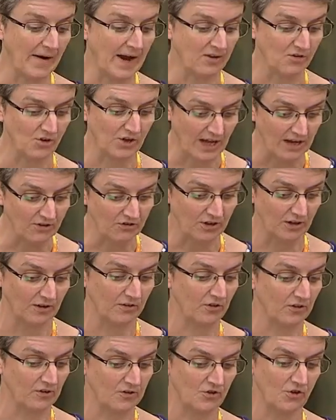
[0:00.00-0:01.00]
education
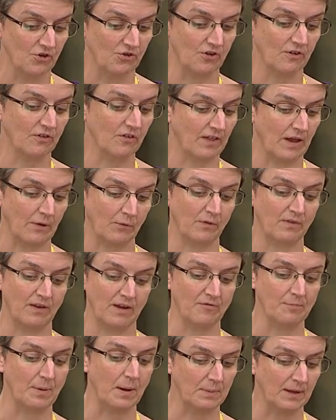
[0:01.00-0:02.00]
institutions that
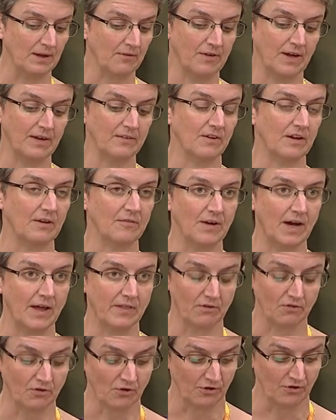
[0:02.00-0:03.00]
receive public funding via
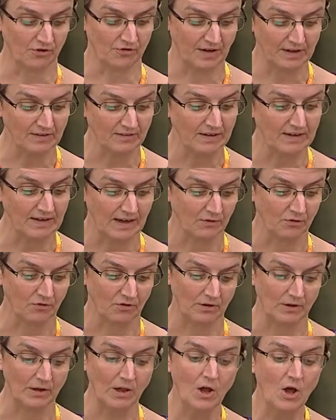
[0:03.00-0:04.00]
the Scottish Funding
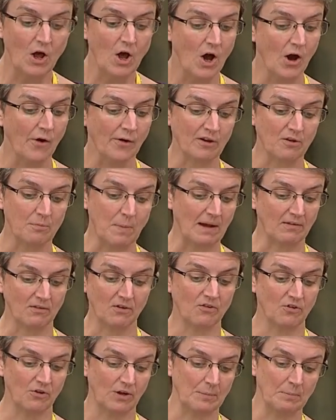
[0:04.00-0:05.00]
Council are
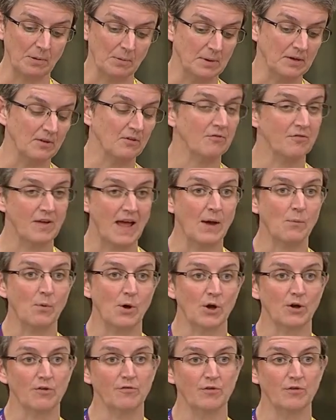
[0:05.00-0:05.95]
expected to implement Fair Work